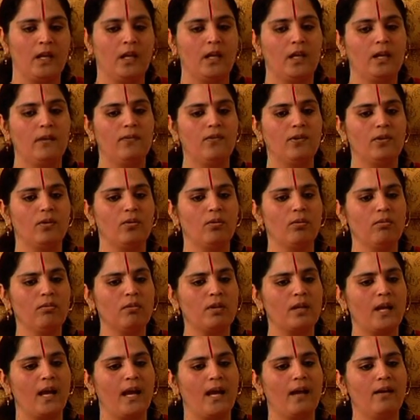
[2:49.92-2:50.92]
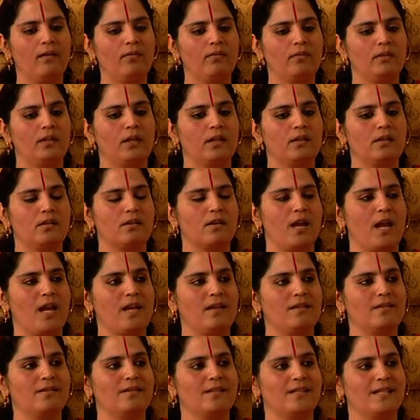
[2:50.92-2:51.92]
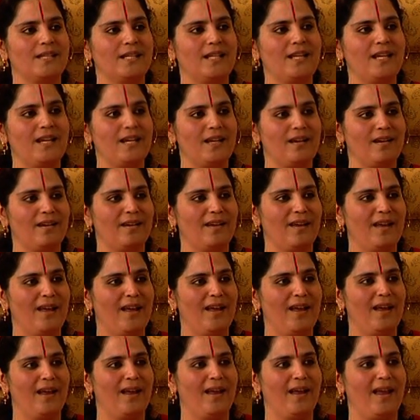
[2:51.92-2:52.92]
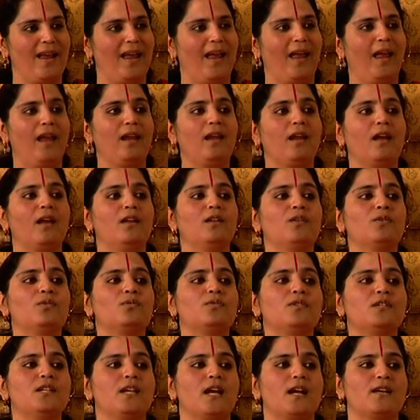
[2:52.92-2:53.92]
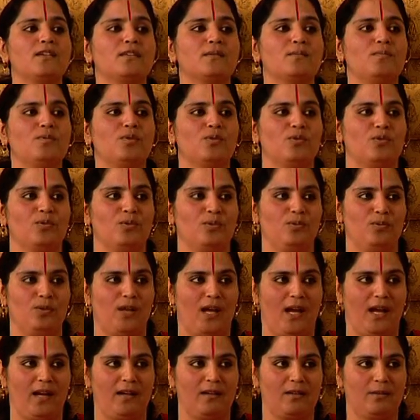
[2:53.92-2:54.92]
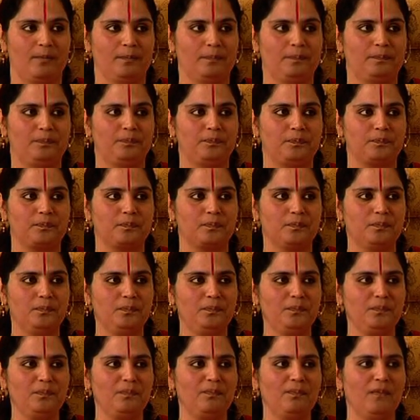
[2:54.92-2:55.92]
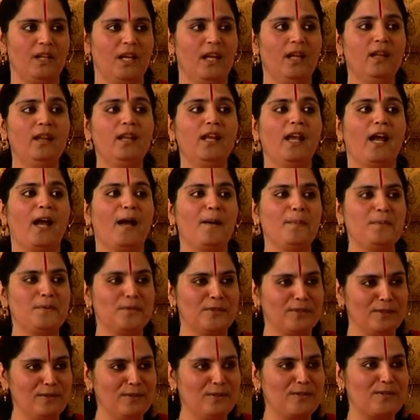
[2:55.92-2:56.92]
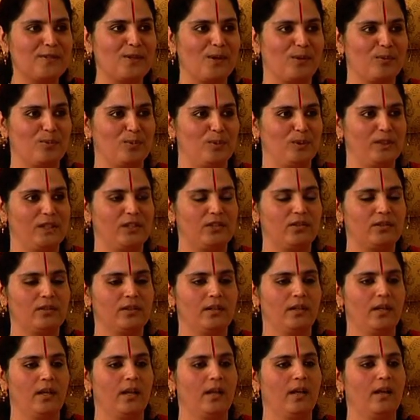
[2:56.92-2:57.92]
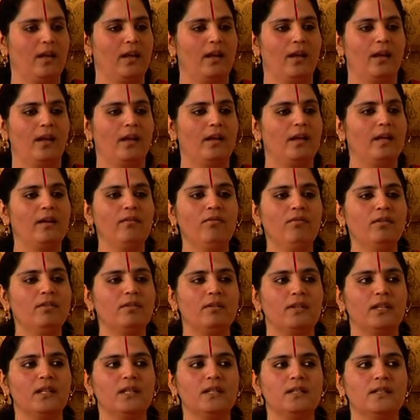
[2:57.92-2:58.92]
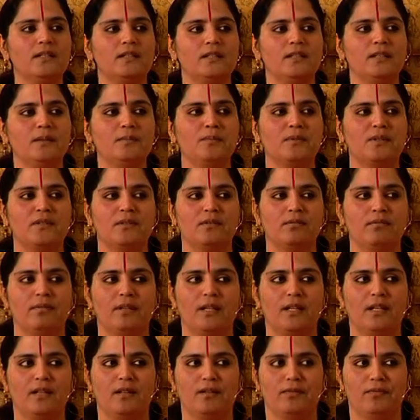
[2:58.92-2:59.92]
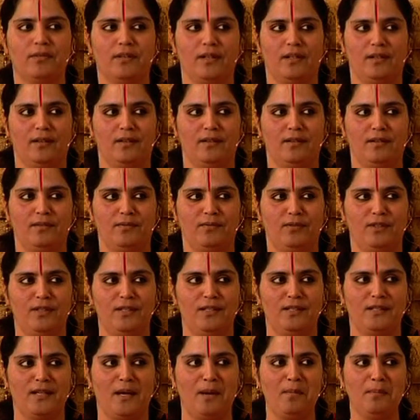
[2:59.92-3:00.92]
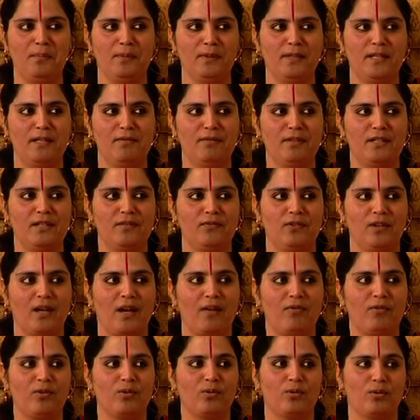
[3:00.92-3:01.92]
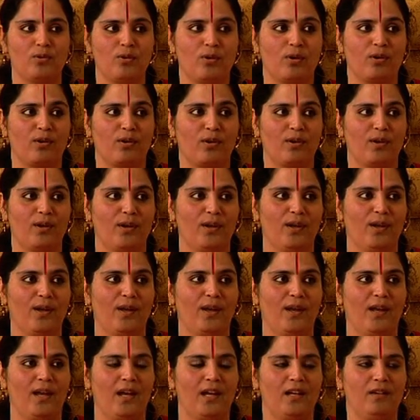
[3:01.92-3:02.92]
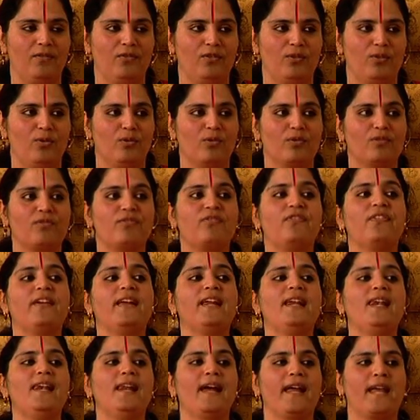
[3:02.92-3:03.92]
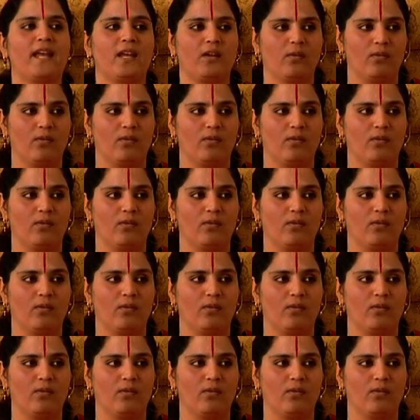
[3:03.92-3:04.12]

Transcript: if you don't have that right zeal and enthusiasm to do that. In the absence of which, everything seems very difficult. For example, even if you have to cook, and if you don't feel like